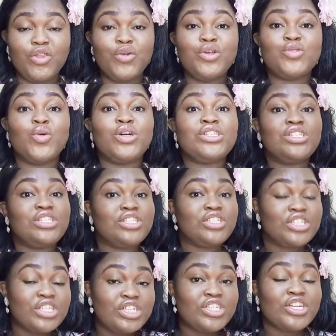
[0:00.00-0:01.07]
you is what
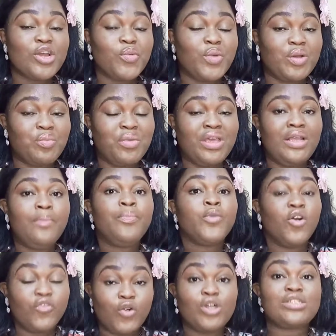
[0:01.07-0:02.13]
she shared with me,
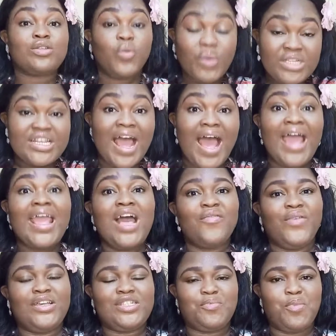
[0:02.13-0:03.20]
of course, which I have
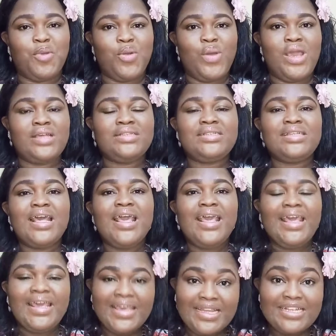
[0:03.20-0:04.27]
experienced
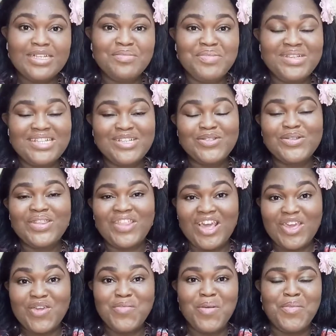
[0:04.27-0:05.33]
in the business. So
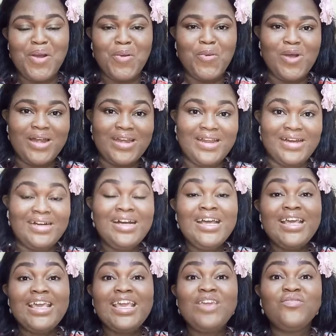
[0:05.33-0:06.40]
thank you, Mama Wanda.
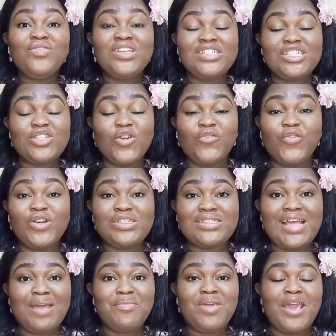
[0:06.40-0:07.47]
If this is your first
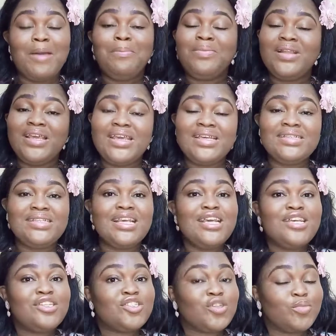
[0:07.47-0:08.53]
time here, please
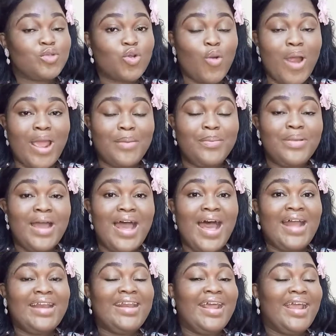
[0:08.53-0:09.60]
subscribe
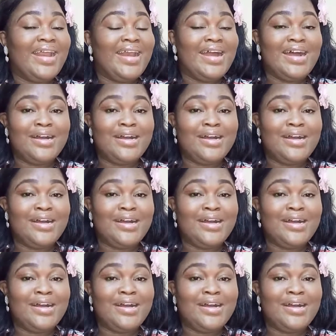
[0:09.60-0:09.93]
and then